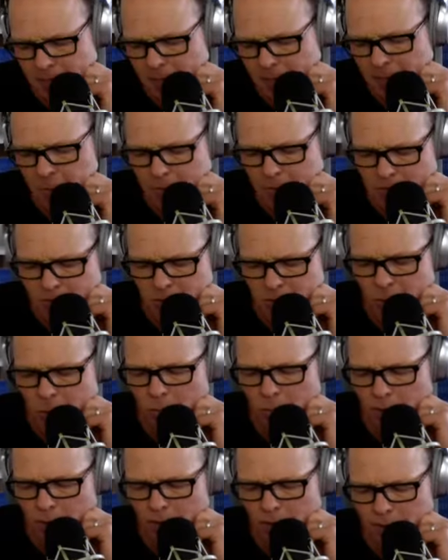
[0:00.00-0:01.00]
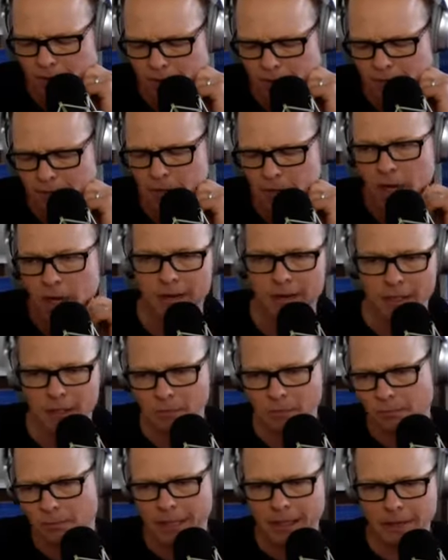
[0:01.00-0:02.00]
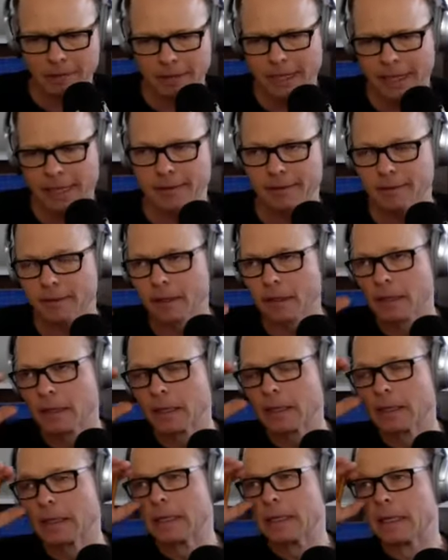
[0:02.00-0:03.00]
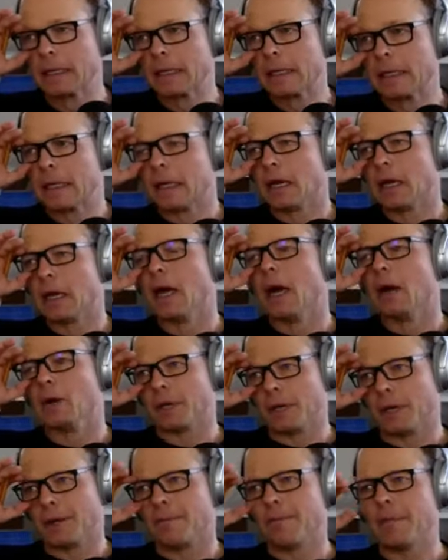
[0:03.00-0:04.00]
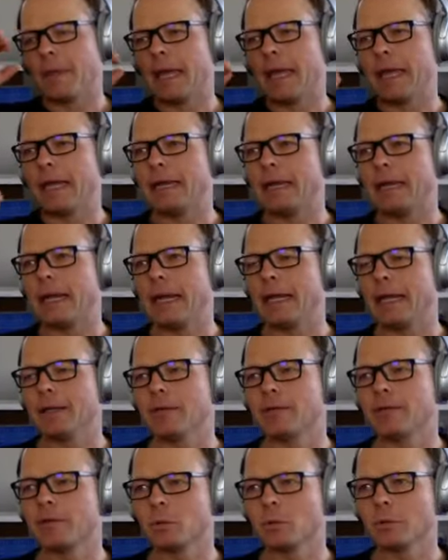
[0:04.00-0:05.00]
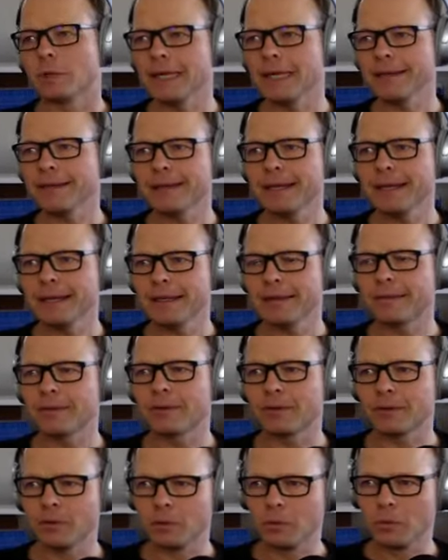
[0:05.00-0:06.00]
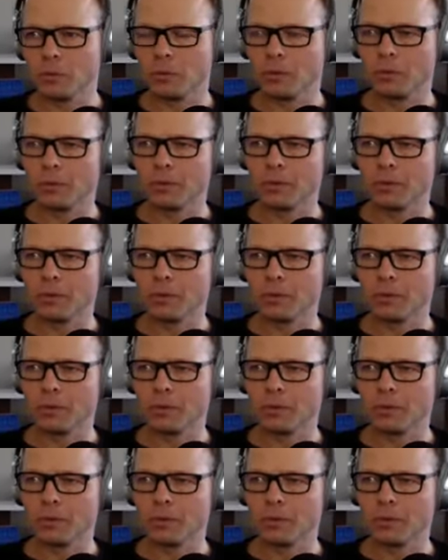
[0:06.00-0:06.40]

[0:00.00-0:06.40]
EBITDA was sort of where he thought it might land. Exactly. Okay and and so let's get into